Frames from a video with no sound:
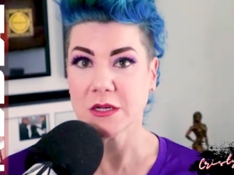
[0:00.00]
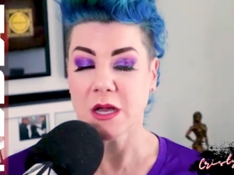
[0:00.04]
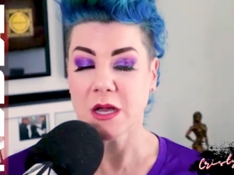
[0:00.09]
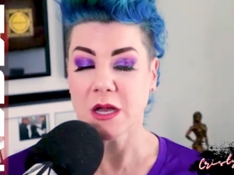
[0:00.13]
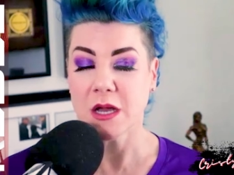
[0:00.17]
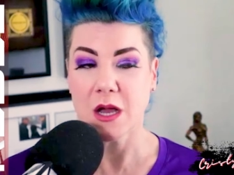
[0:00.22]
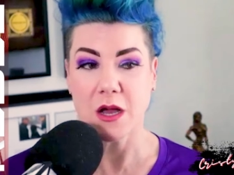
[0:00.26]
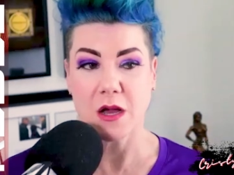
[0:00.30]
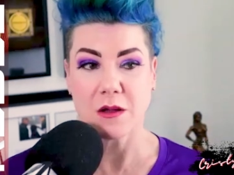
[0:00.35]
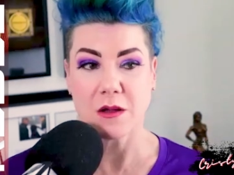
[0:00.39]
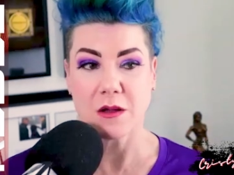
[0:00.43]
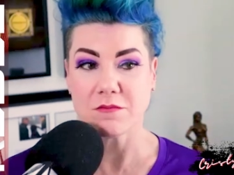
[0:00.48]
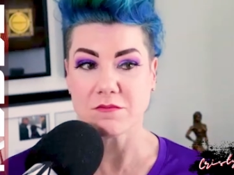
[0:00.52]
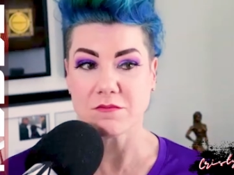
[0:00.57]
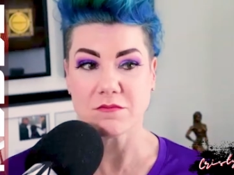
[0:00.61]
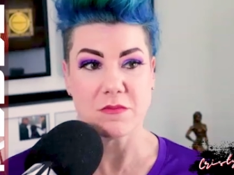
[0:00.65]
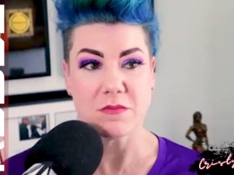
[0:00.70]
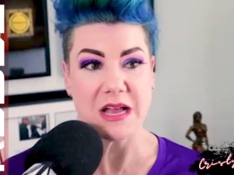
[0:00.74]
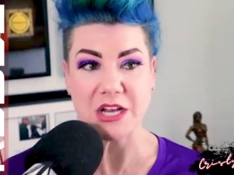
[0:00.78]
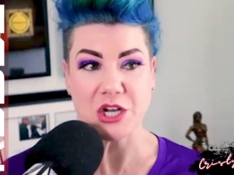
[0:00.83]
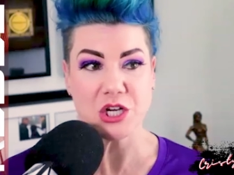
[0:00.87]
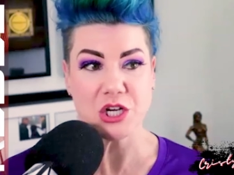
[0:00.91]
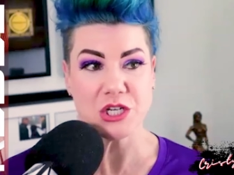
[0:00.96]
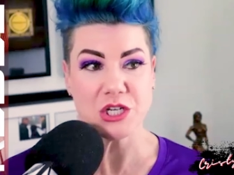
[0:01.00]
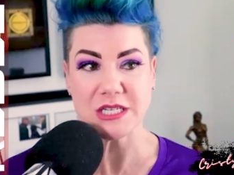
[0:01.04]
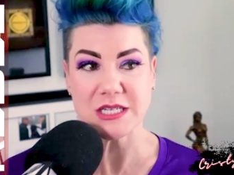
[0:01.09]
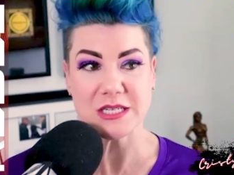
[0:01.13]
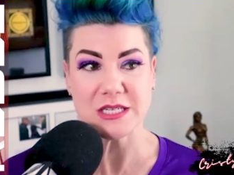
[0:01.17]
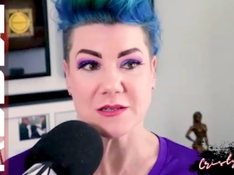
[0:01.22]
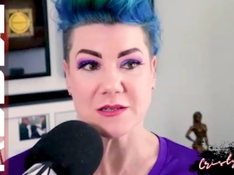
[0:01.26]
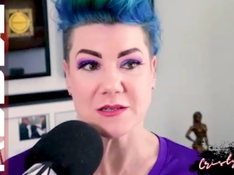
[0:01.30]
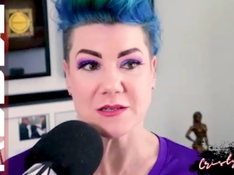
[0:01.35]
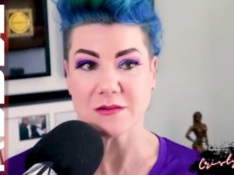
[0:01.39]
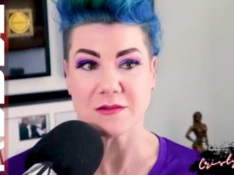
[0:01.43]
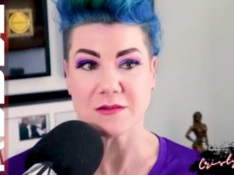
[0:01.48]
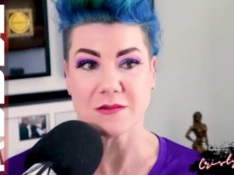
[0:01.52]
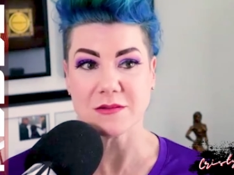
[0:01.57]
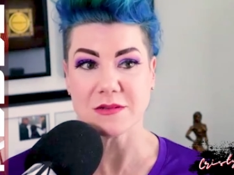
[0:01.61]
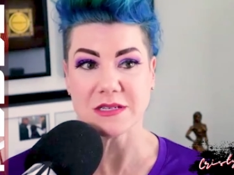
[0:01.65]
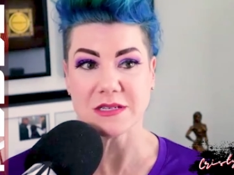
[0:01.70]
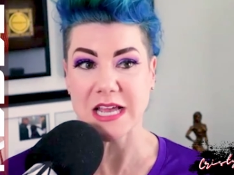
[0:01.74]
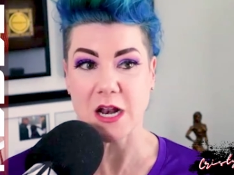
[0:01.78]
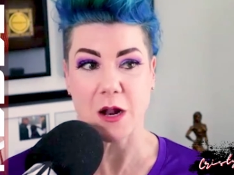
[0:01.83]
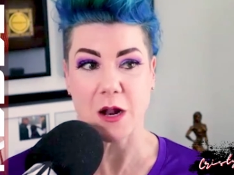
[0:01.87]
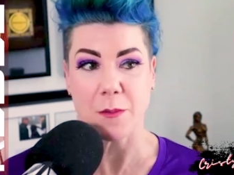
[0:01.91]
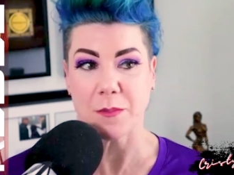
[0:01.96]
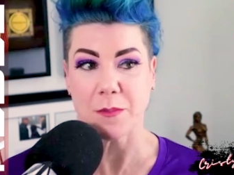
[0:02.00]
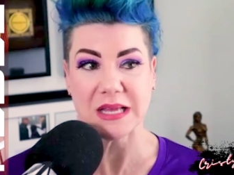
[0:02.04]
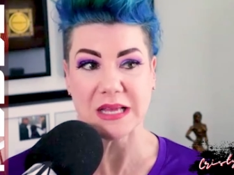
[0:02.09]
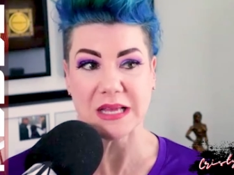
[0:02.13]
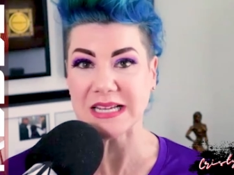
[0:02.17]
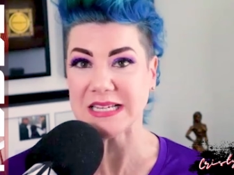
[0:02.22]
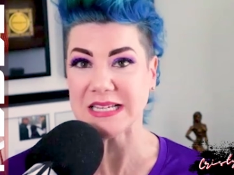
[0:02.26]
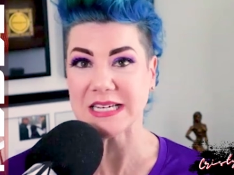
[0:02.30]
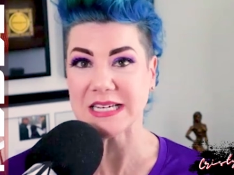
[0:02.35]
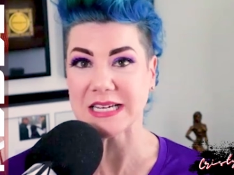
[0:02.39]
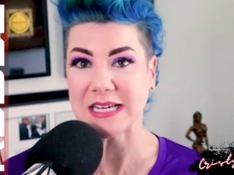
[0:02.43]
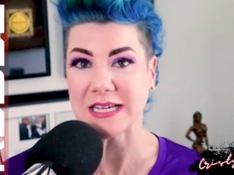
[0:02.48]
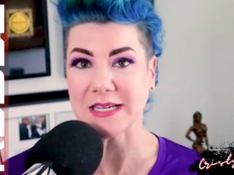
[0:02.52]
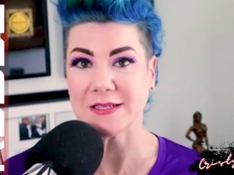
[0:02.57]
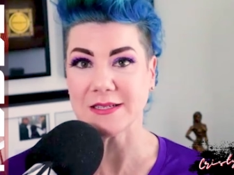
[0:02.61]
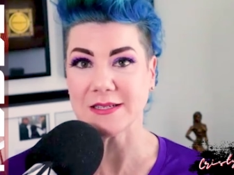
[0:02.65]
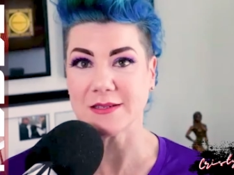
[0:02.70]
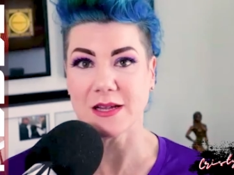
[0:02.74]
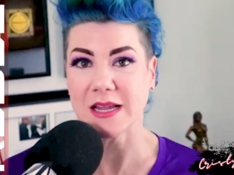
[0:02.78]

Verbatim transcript: um, I couldn't get a plane ticket